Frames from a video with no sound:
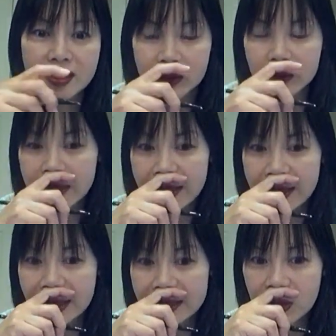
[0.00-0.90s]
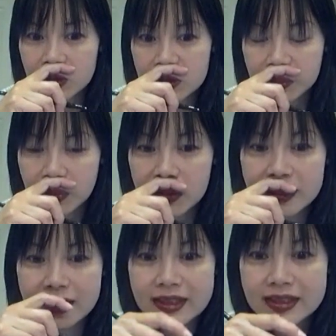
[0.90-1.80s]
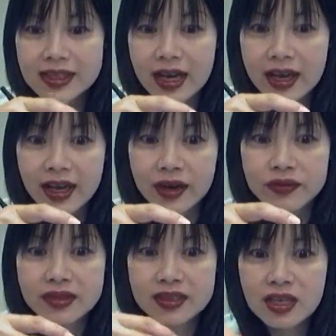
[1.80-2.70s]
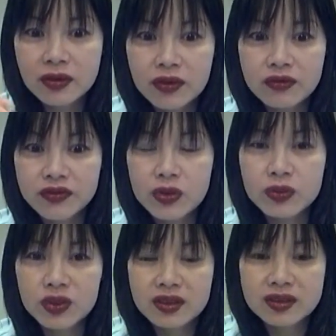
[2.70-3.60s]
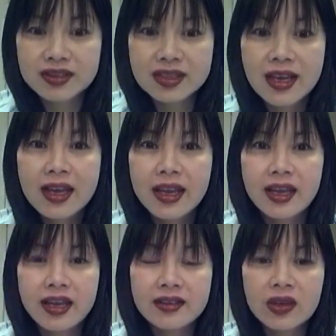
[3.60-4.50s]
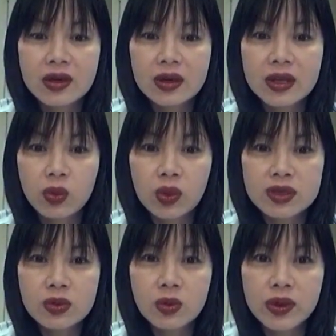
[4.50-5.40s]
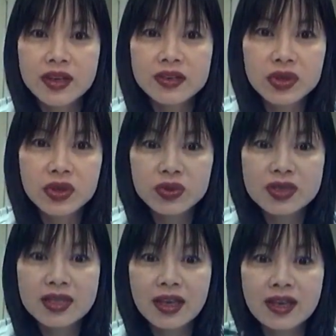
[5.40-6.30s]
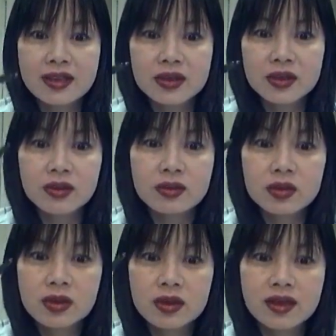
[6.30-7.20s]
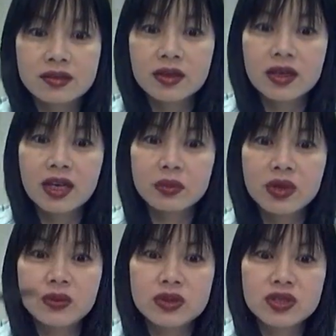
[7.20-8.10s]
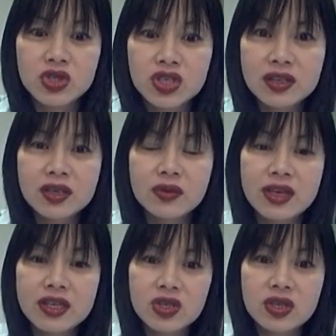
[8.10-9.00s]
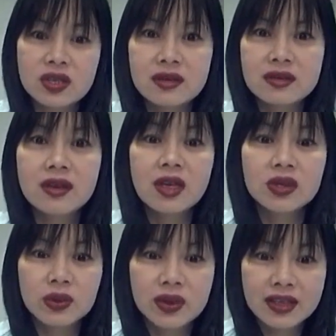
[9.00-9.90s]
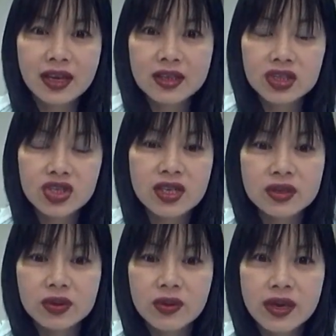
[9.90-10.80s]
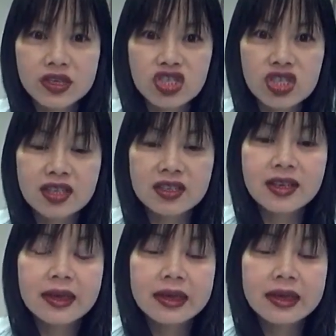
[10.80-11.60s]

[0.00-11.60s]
Okay, and those books inside have several formulas, and it was well used in coming with generation to another generation.